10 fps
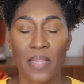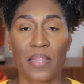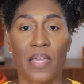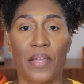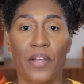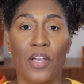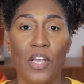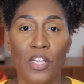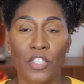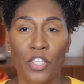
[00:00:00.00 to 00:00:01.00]
there.
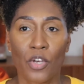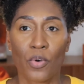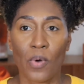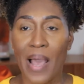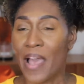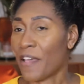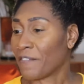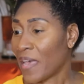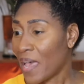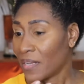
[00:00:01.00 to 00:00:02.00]
So I
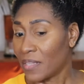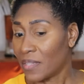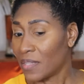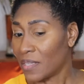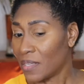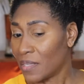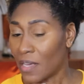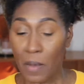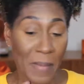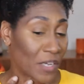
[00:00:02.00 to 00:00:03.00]
have gotten the
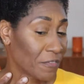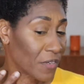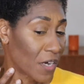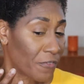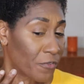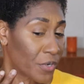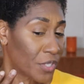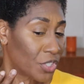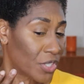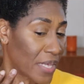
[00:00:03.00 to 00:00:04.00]
amount of
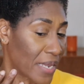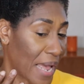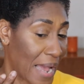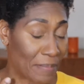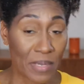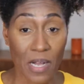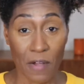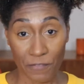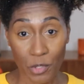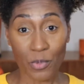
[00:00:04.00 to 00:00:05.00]
coverage that I'm
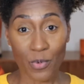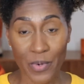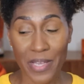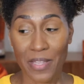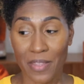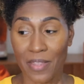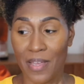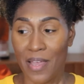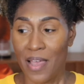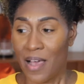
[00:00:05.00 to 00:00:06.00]
comfortable with.
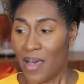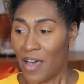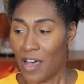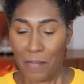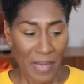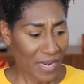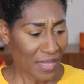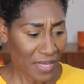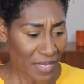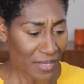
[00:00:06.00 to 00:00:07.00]
And I
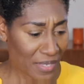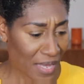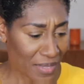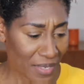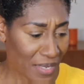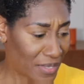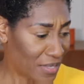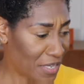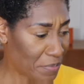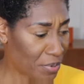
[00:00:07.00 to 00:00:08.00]
think I
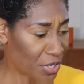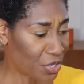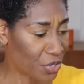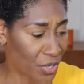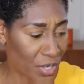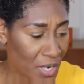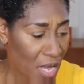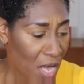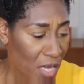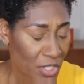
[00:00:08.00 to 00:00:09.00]
did pretty good.
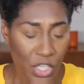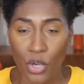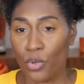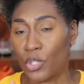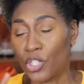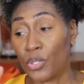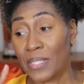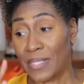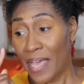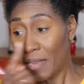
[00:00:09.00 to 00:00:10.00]
So to
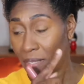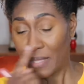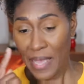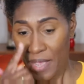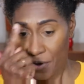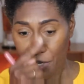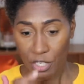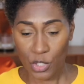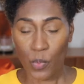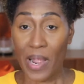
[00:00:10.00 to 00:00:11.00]
set the
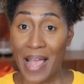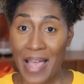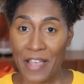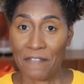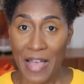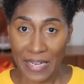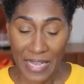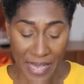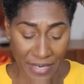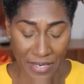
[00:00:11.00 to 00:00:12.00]
areas where I have
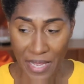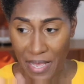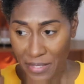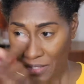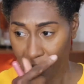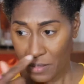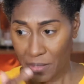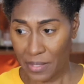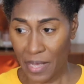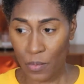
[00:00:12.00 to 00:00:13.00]
highlighted, and to
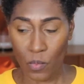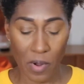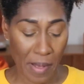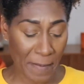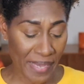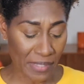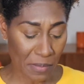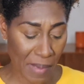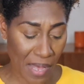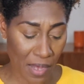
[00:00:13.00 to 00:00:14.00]
set where I based
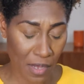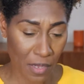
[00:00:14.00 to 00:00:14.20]
my